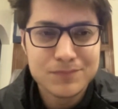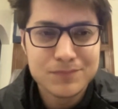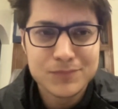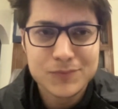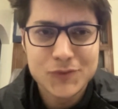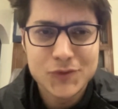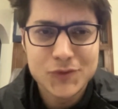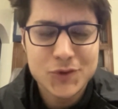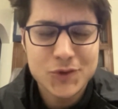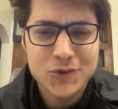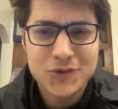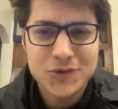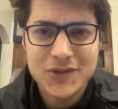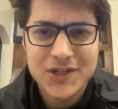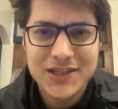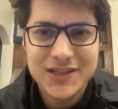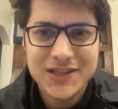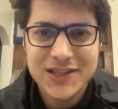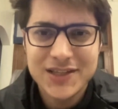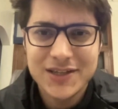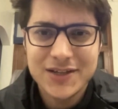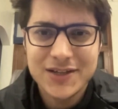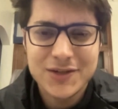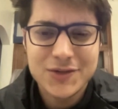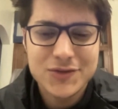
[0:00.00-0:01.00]
No,
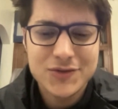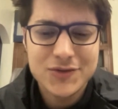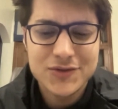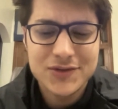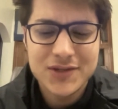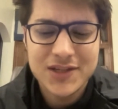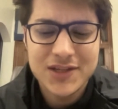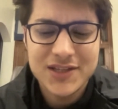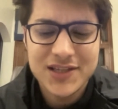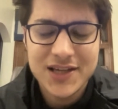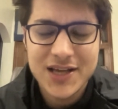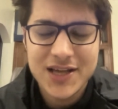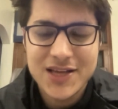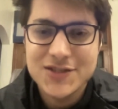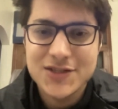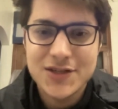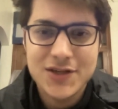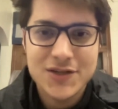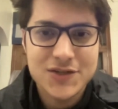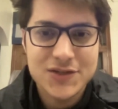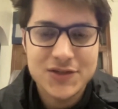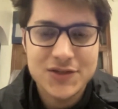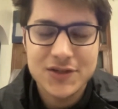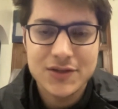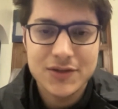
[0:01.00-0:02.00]
nothing as
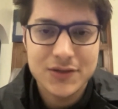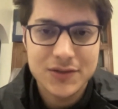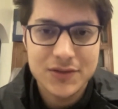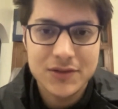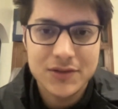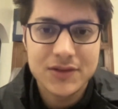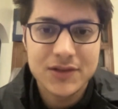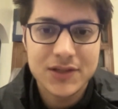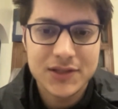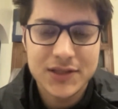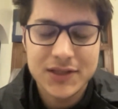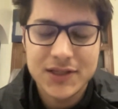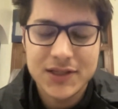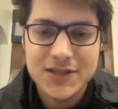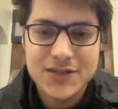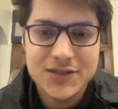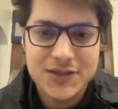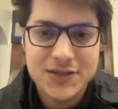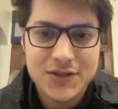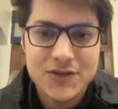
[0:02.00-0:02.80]
such, sir. Nothing as